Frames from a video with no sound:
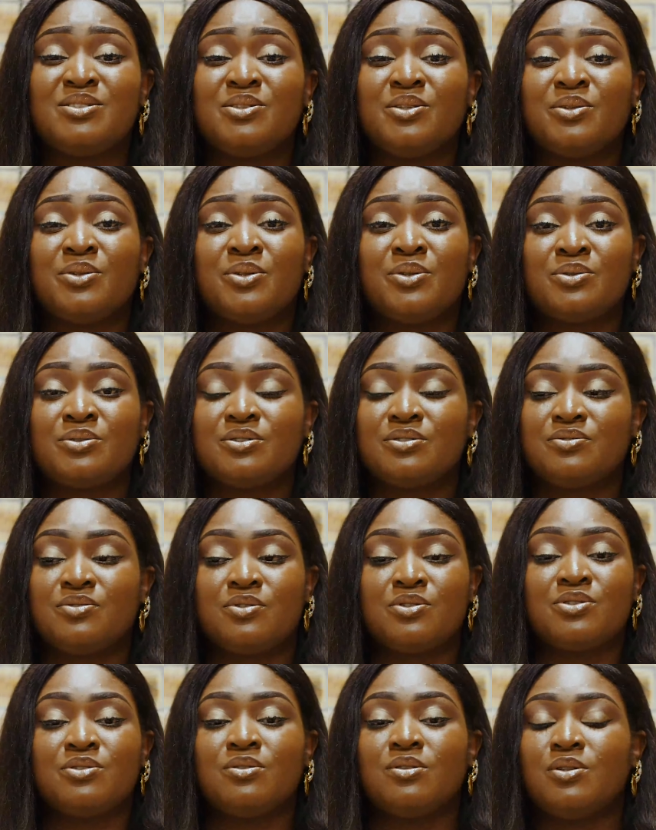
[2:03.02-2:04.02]
to your goals
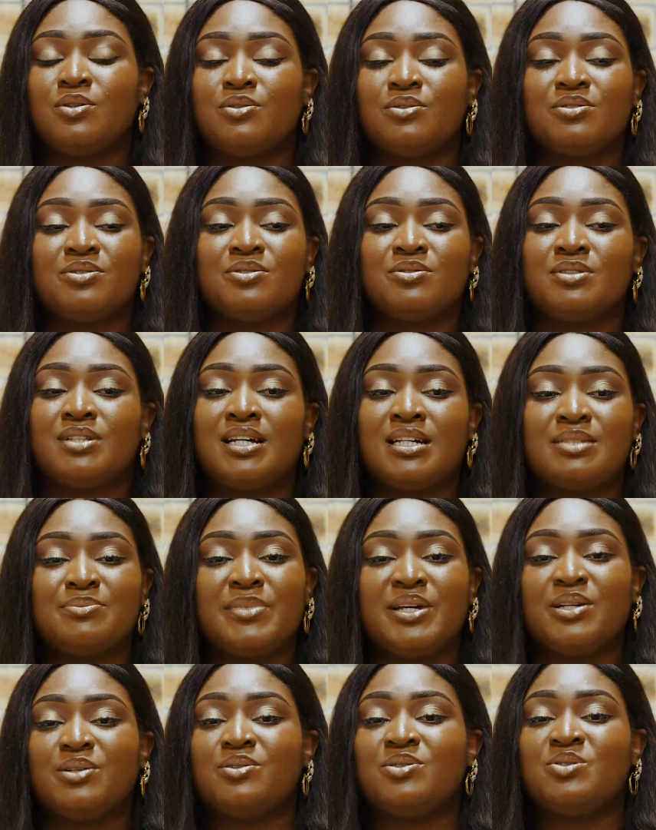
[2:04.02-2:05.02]
for so long. that's
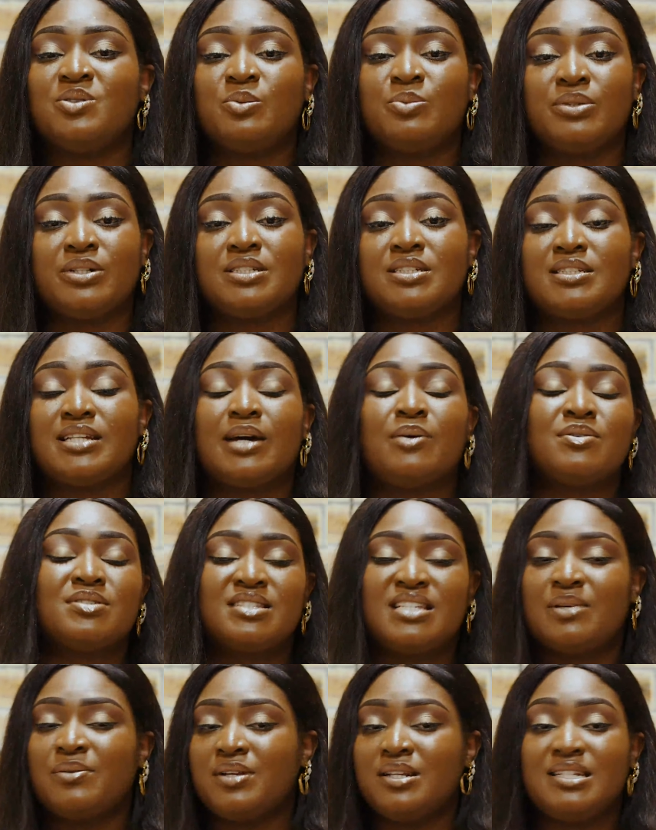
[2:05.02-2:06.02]
my go-to person. I was
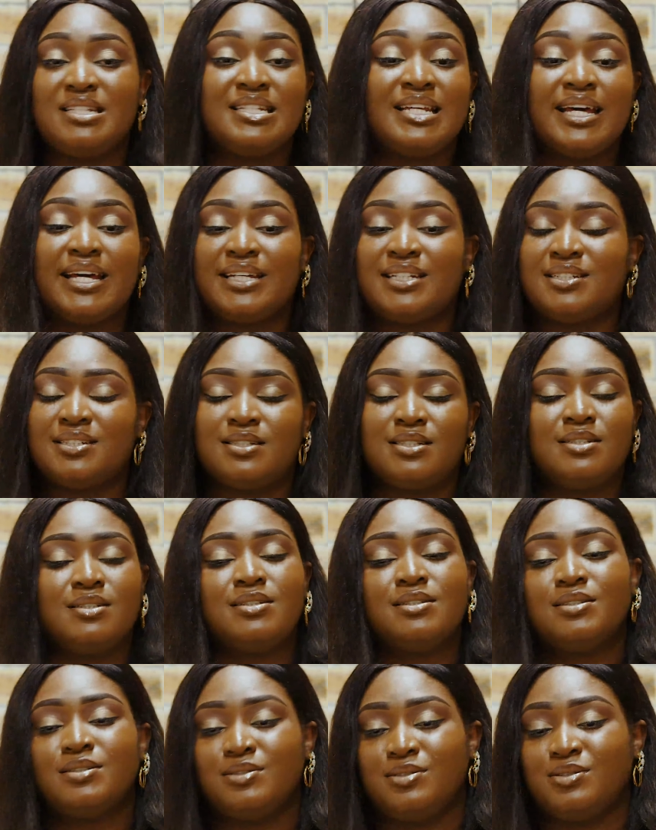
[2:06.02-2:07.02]
suddenly died.
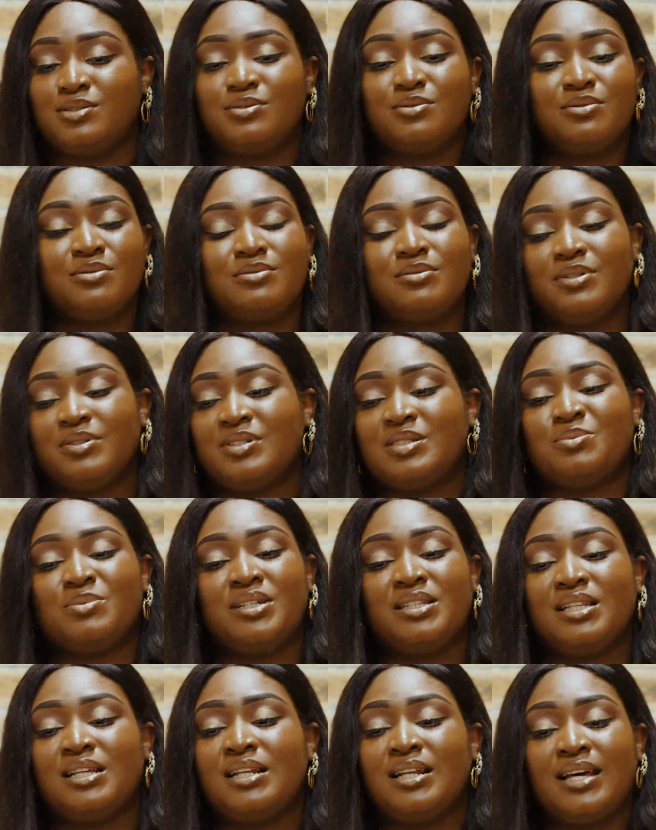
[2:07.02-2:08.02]
So Nelson
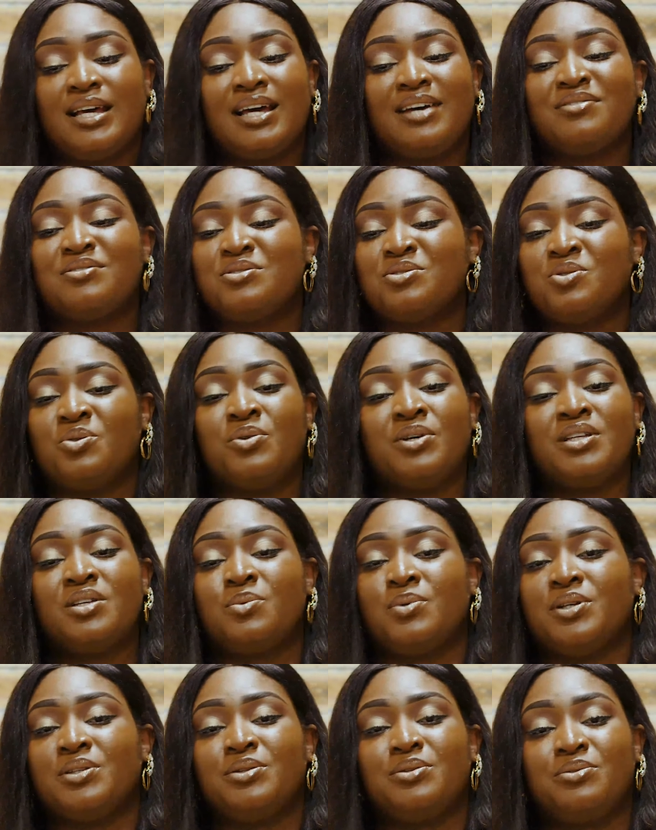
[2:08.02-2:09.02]
Mandela, I have to know what he
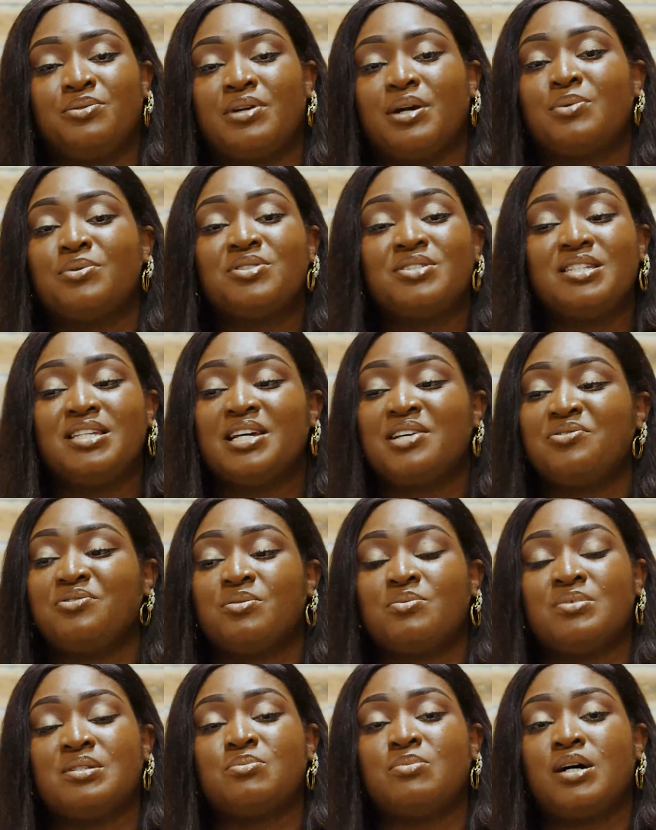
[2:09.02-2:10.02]
went through. I want to hear it
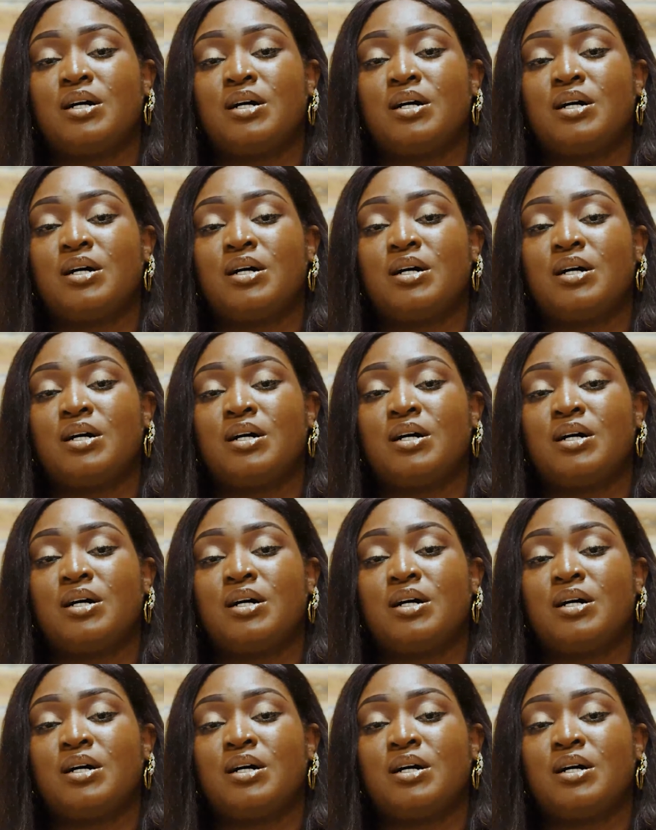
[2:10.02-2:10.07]
from his